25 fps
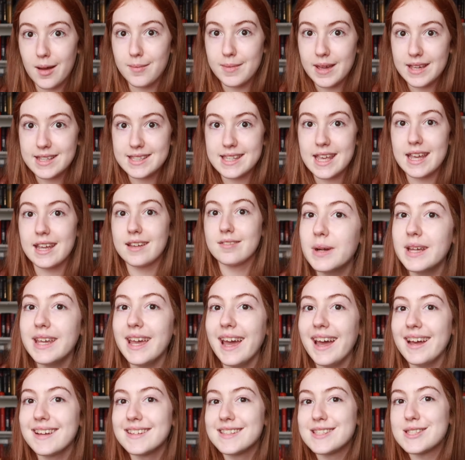Amazing. But
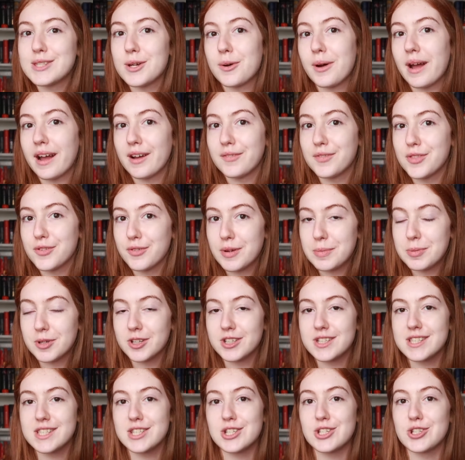yeah, so I have 3
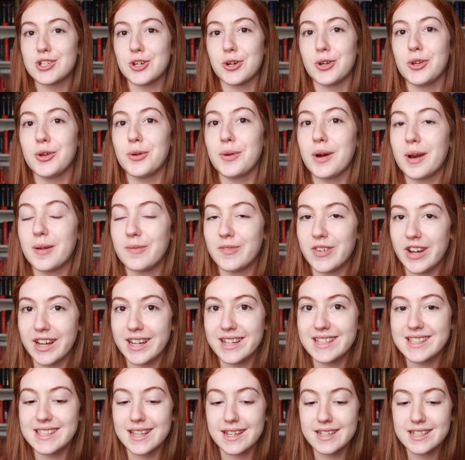books to show you, and I'm
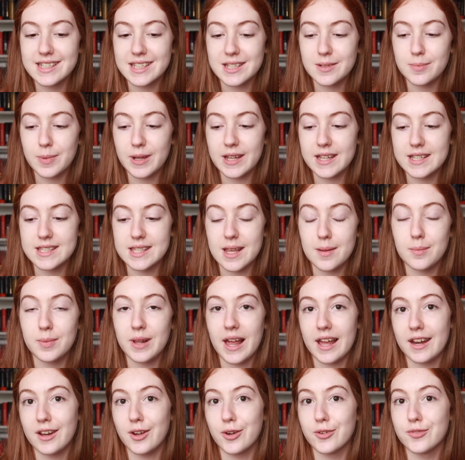very excited because I'm
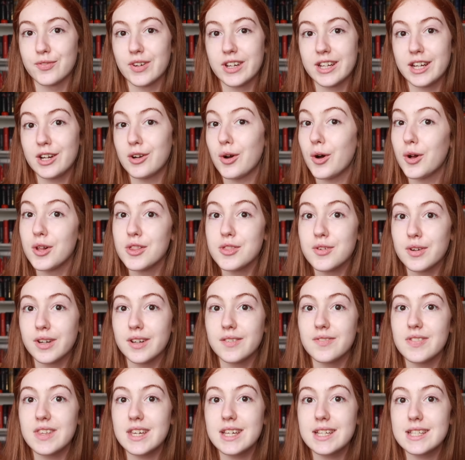planning on reading all
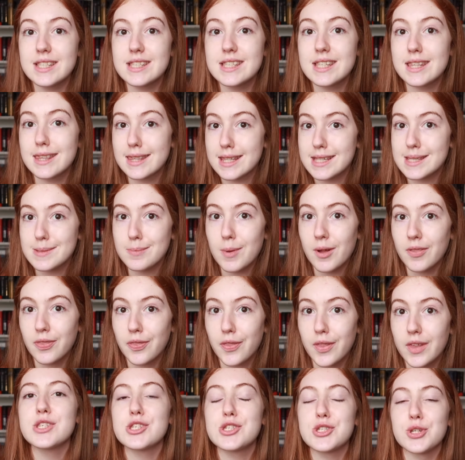3 of these this
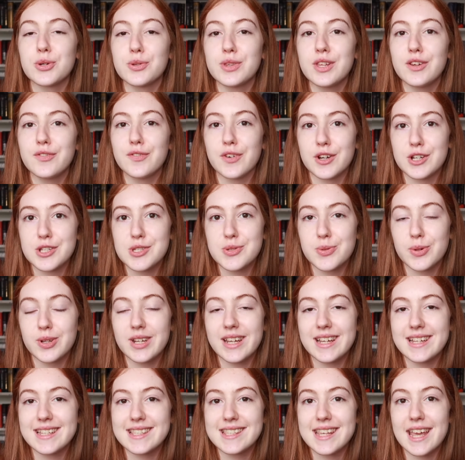month. So the first
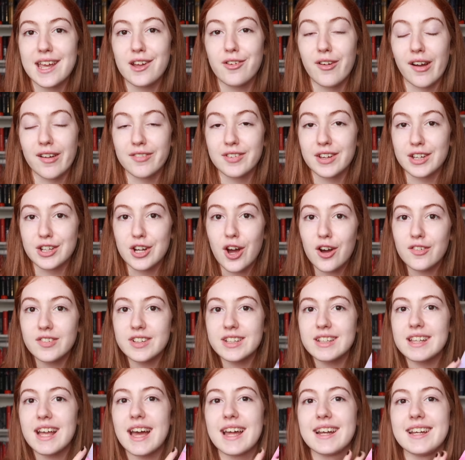one is a graphic
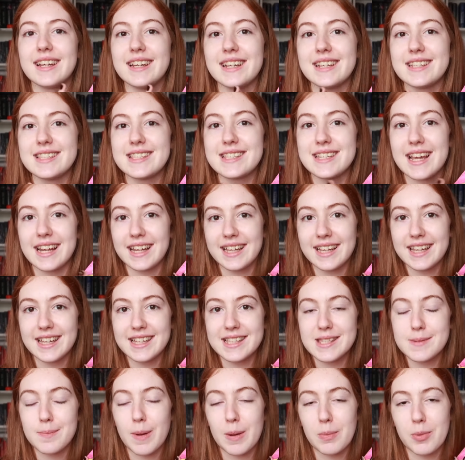novel, and it is
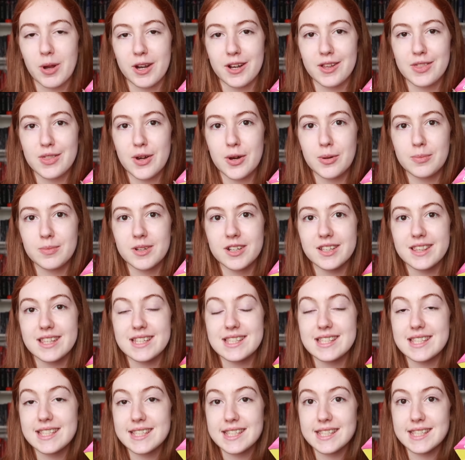Delicates by Brenna Thumler.
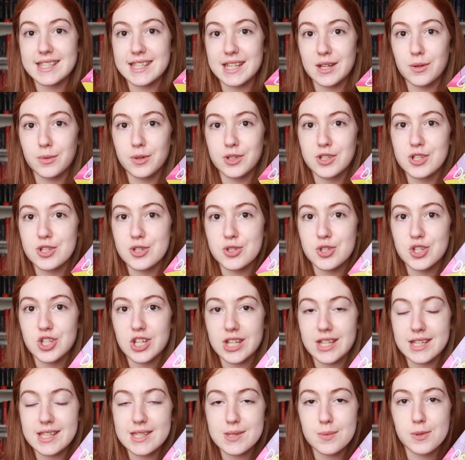This is a sequel to
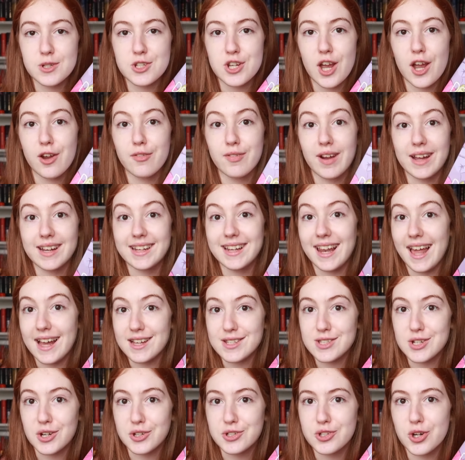Sheets, which I read
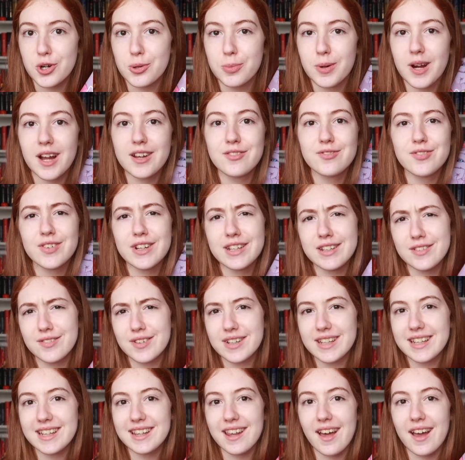last October and really,
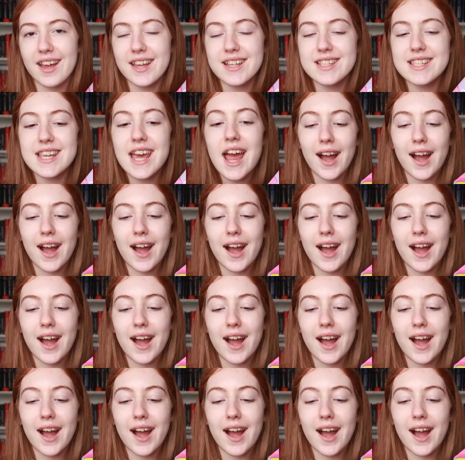really liked.